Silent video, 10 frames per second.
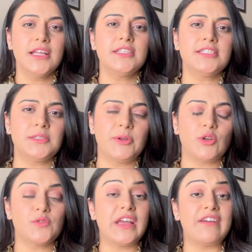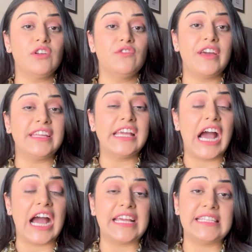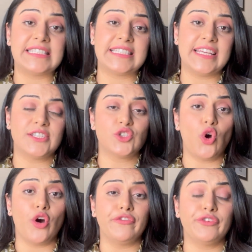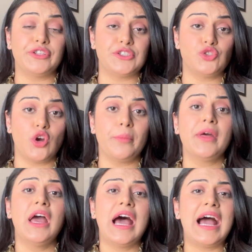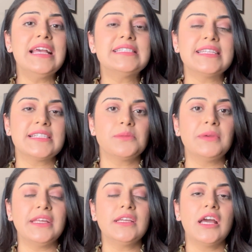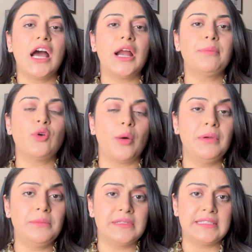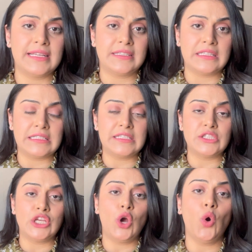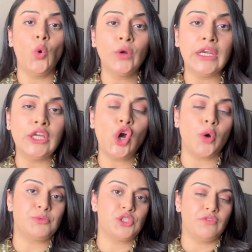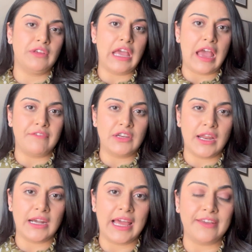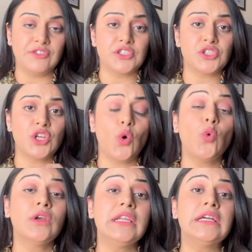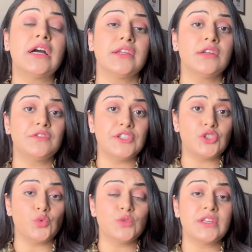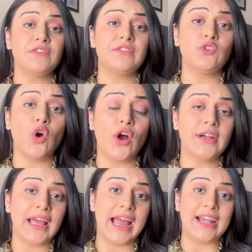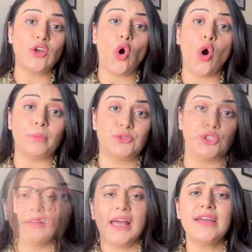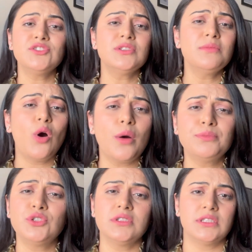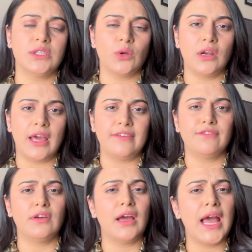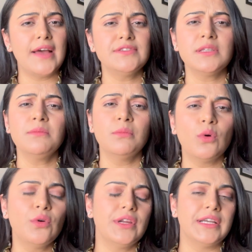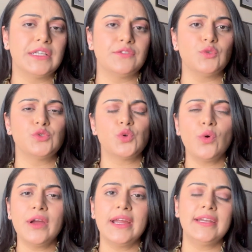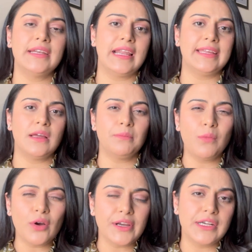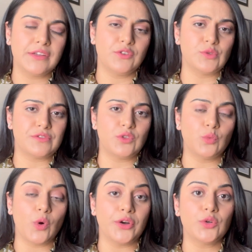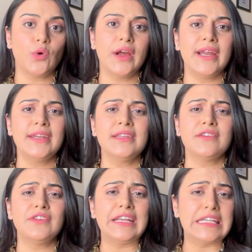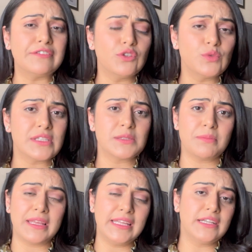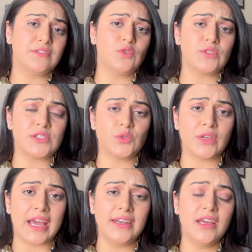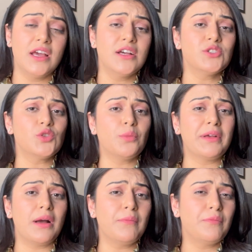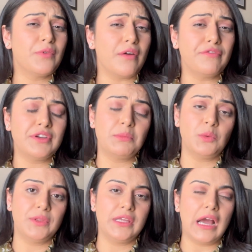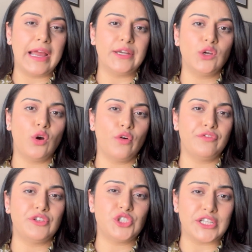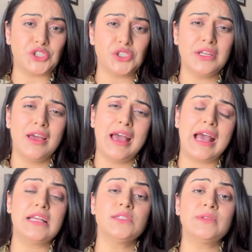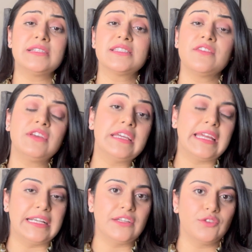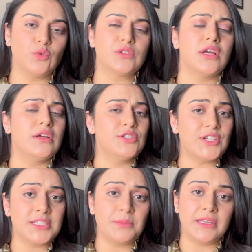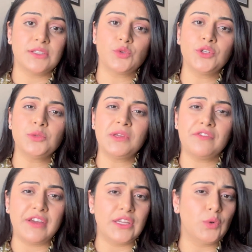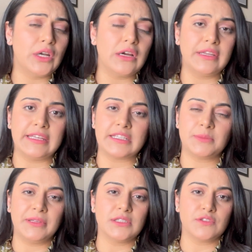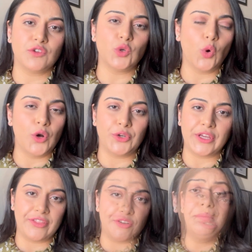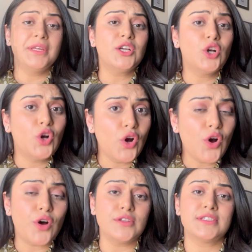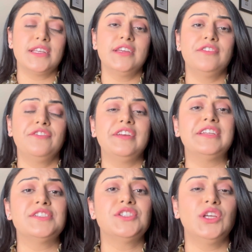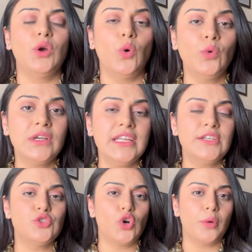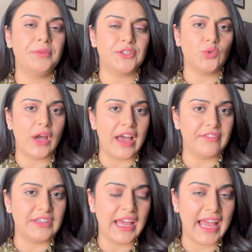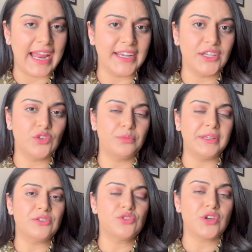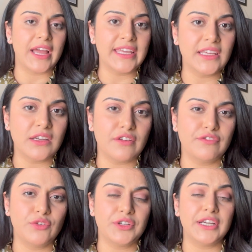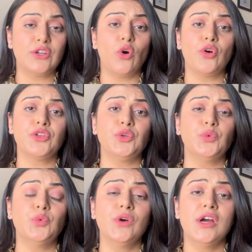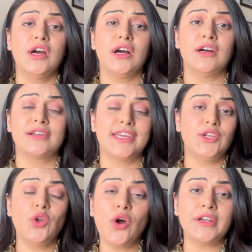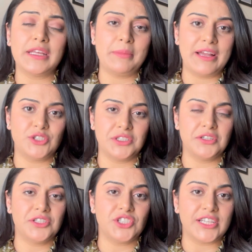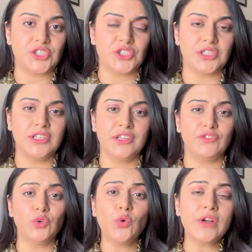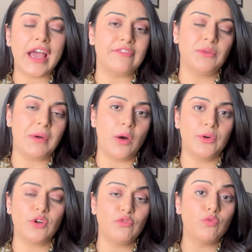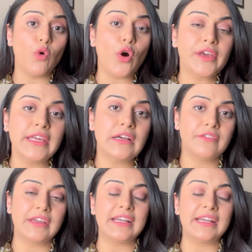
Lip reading: This is because we have a very high stakes on for this job. High stakes mean our problem is that this is the only option we have in our life. This is the only career we choose and we've not had options. Have some options in your life. Have some more interviews. Go ahead and line up mock interviews if you want. Go ahead and give interviews, as many interviews as you can, so you become comfortable with the idea of rejection as well as giving interviews. Trust me, it's going to be a very good learning experience for you altogether. Because if it is the only job that you have in hand and you've been trying enough for it, or you cannot imagine a rejection, if you don't have the power of walking away